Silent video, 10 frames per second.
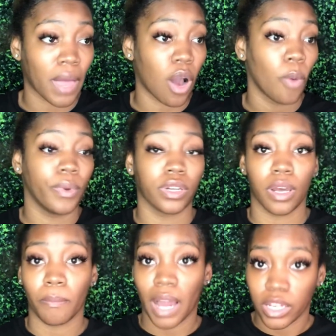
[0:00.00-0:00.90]
opening
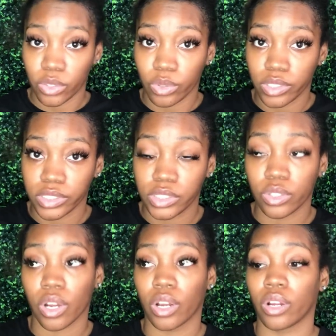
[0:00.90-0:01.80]
up my doors to
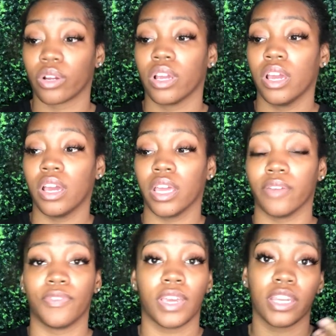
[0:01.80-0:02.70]
her.
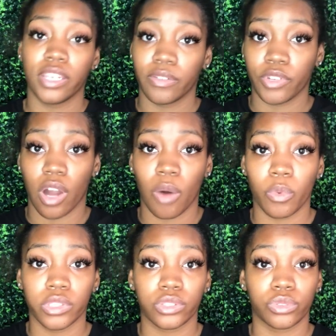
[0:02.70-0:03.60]
If any of y'all
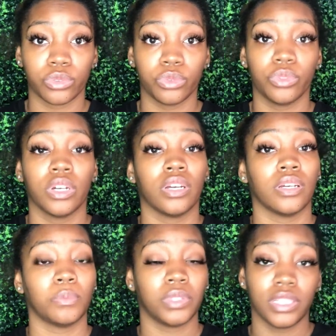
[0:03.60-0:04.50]
want to,
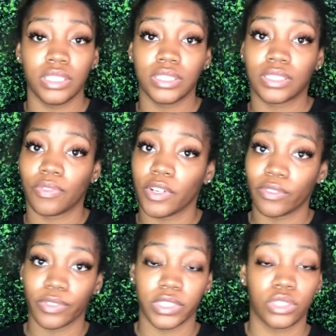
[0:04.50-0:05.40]
please feel
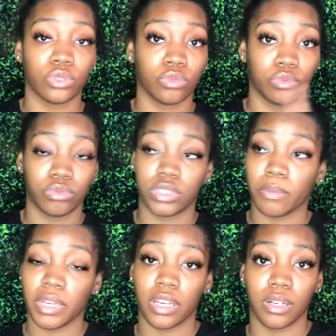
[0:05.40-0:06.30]
free to send
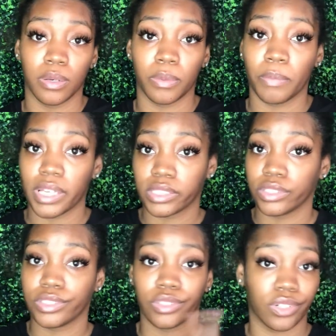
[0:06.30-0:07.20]
me a
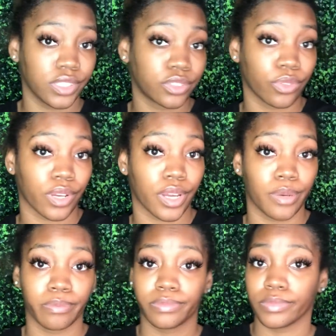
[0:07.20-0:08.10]
message on
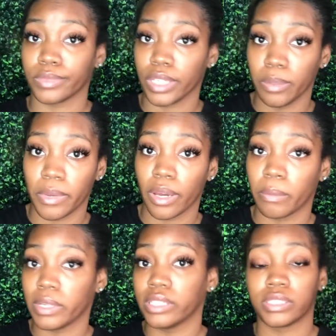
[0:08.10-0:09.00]
Instagram, email
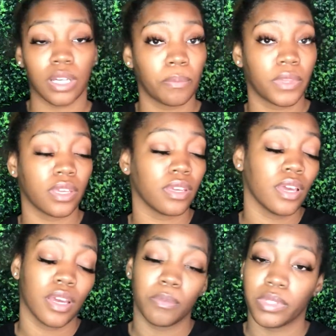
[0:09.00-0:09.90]
me something,
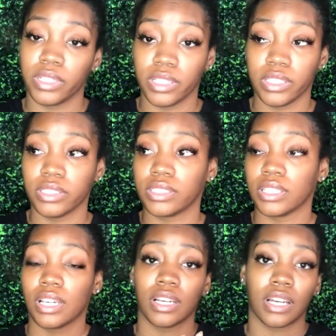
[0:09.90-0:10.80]
please.
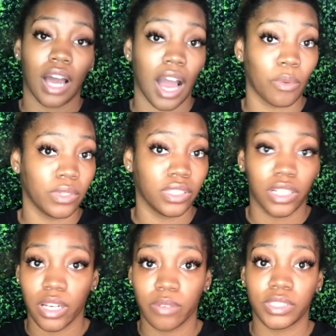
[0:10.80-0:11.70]
I would
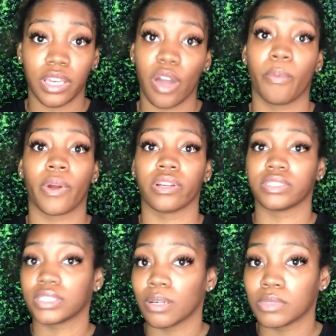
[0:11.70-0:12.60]
love to help her in
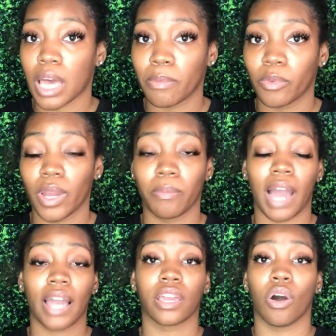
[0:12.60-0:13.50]
some type of way, but
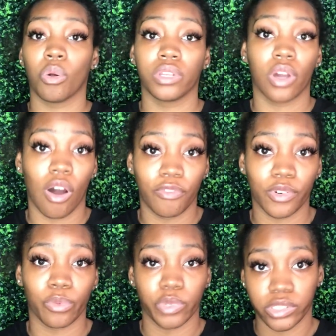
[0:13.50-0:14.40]
I can only offer
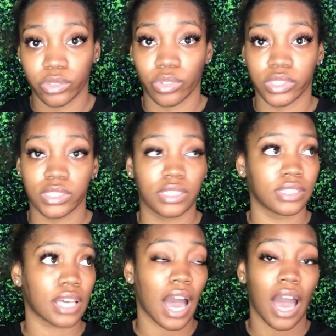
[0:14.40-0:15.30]
resources
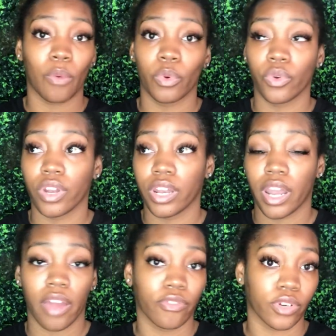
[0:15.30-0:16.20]
because I will
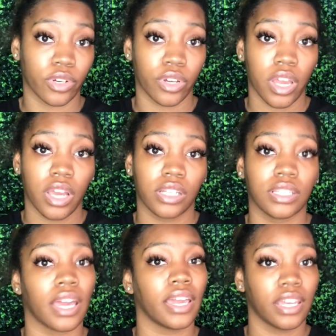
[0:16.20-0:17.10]
never
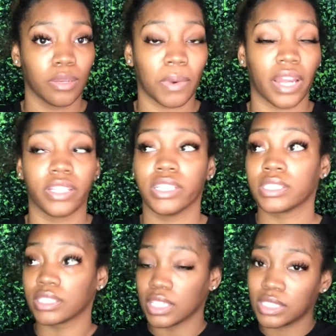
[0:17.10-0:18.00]
let anybody. This
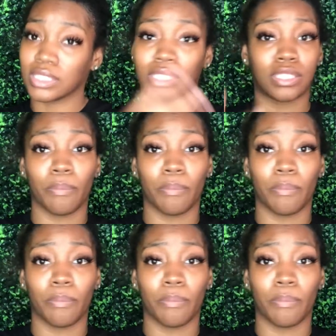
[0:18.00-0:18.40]
is just a